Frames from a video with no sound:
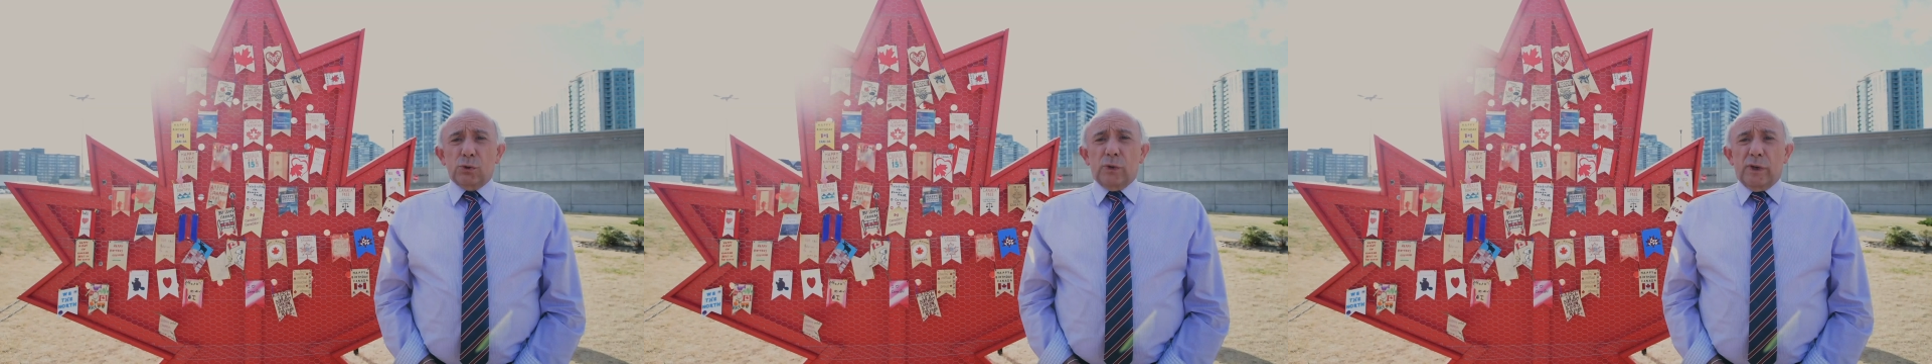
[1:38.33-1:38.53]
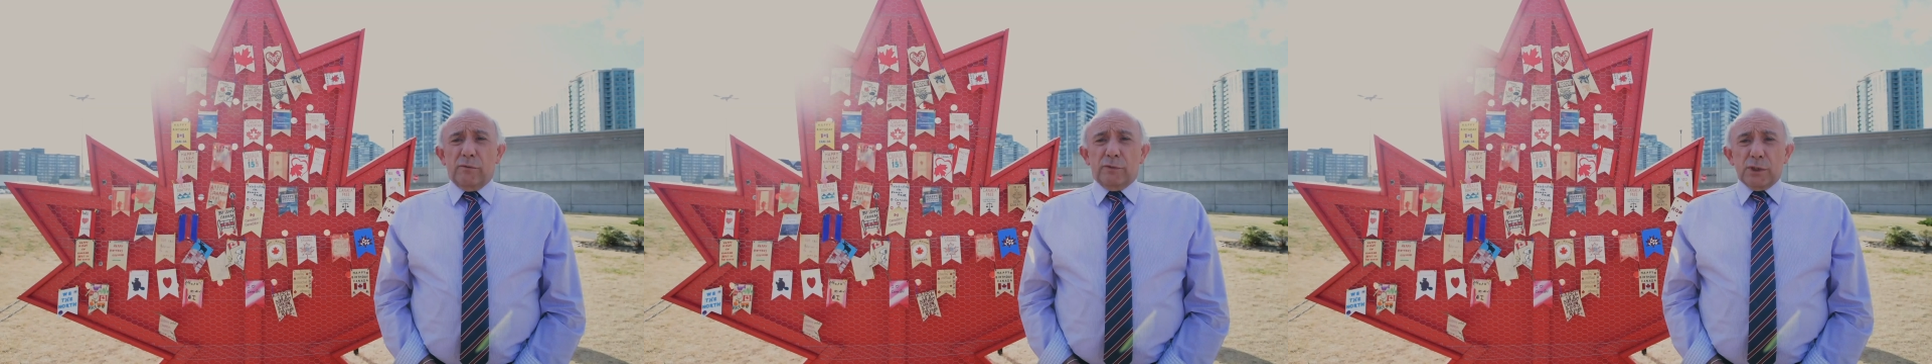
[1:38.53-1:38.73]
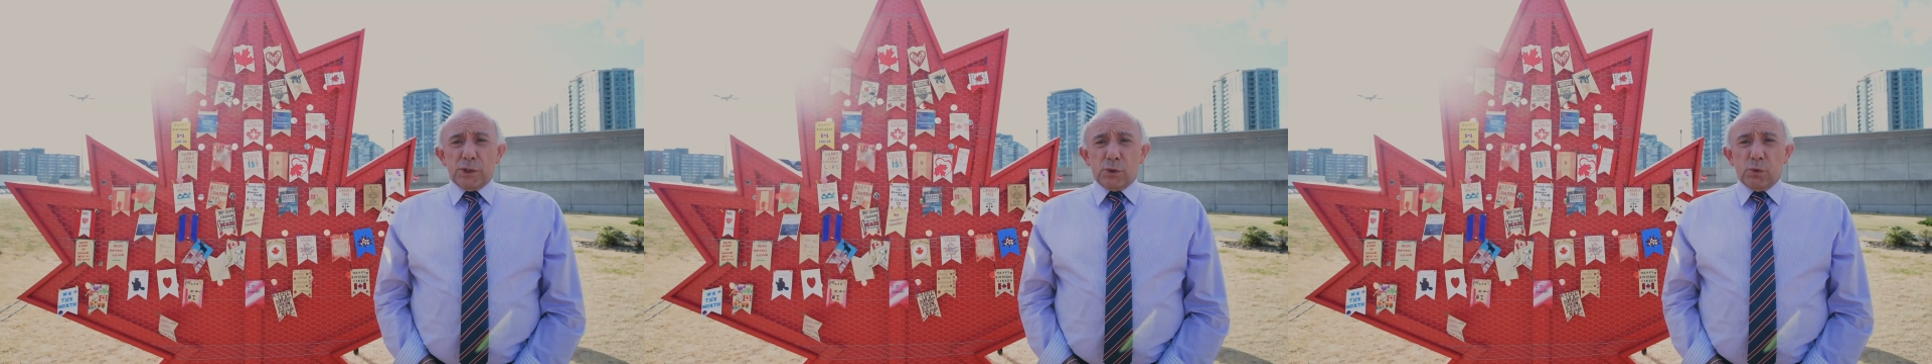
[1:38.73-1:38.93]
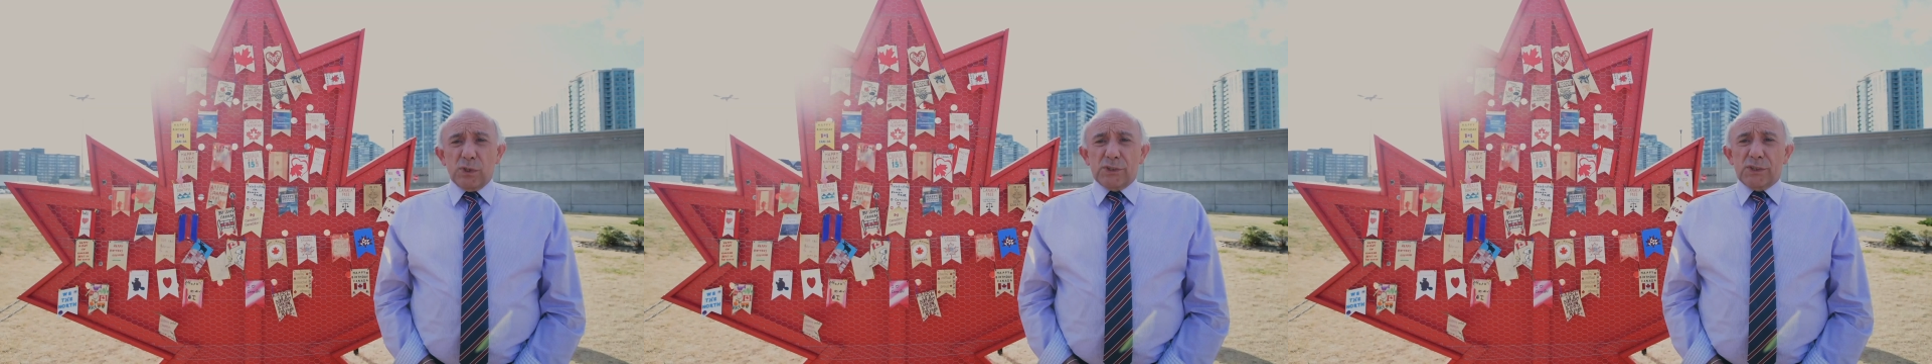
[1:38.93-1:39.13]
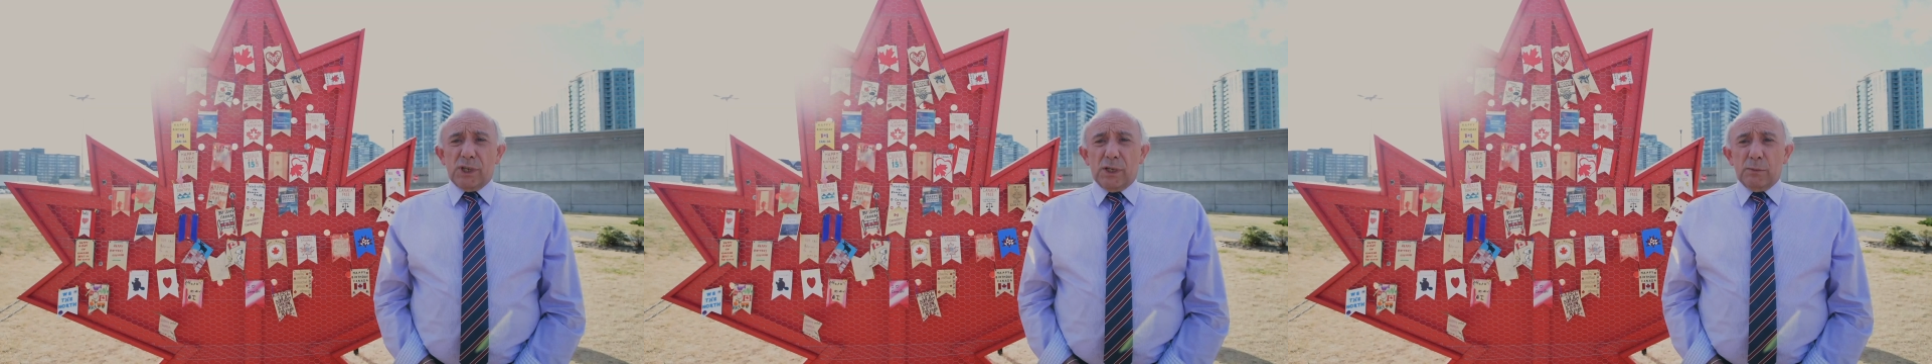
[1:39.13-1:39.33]
to a
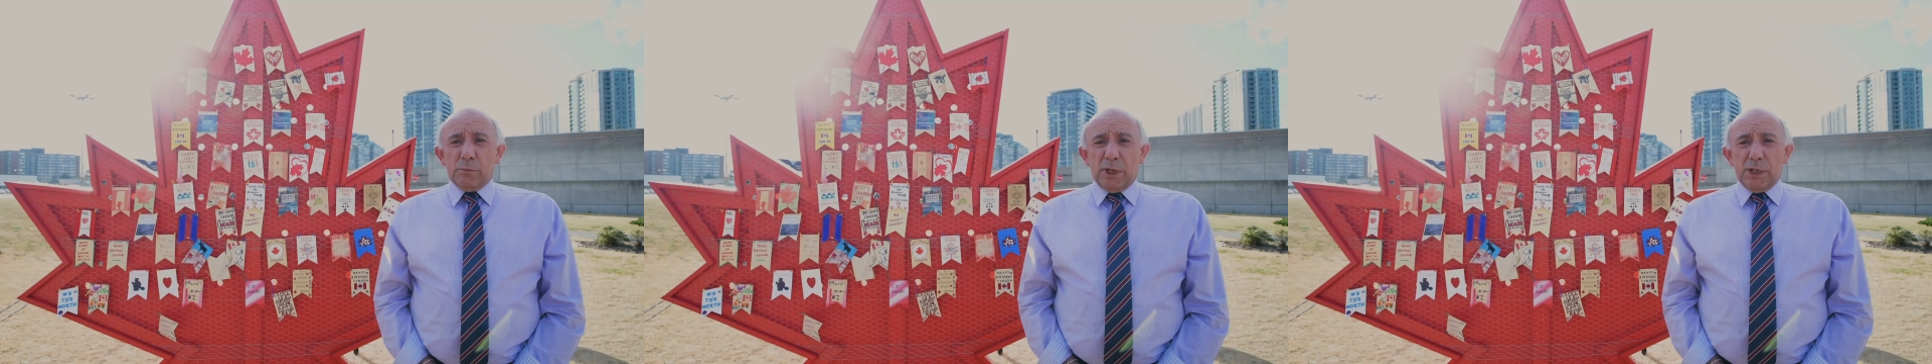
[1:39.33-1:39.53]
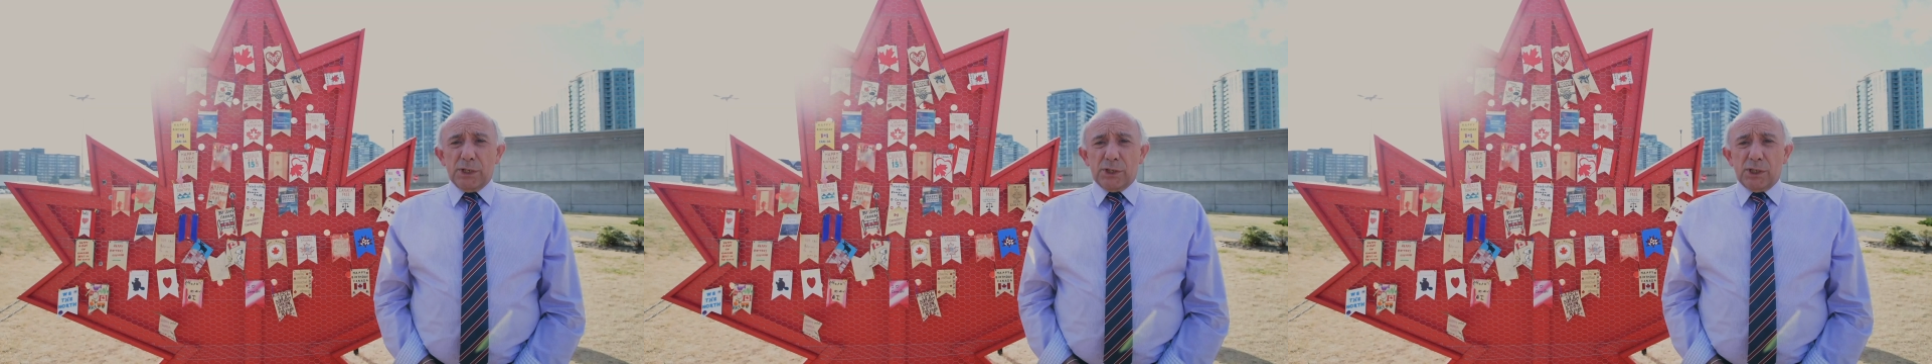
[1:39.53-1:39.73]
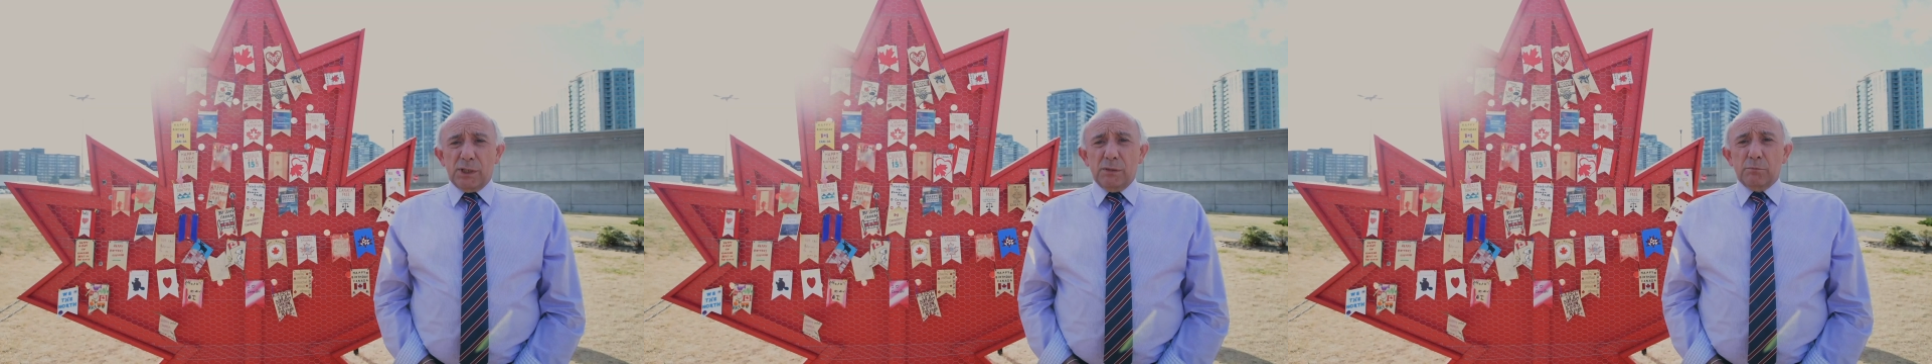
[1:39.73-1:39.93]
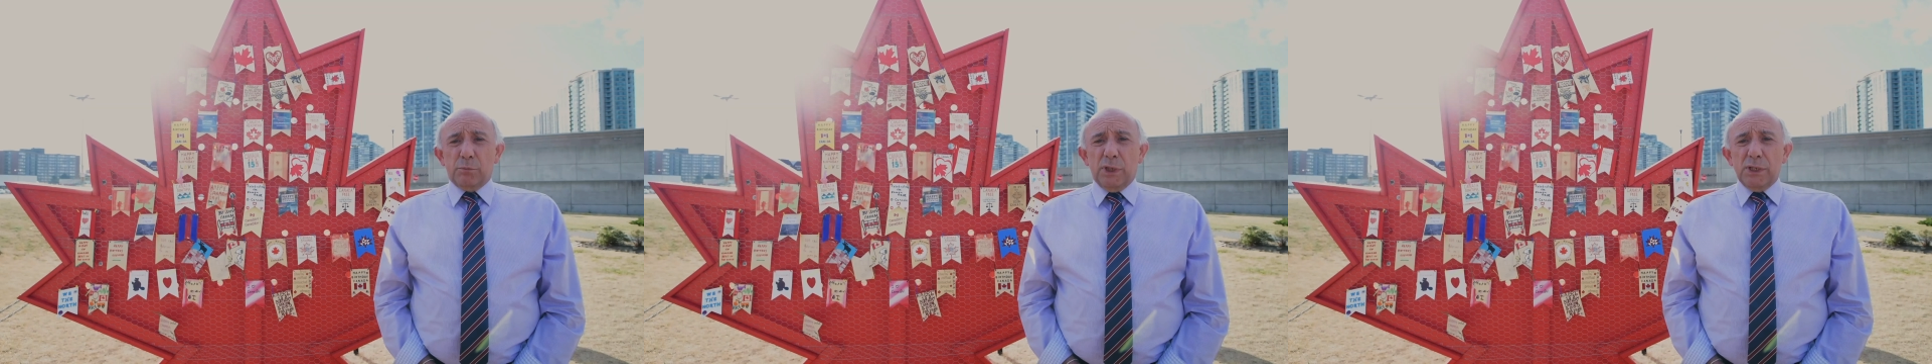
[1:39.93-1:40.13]
virtual celebration,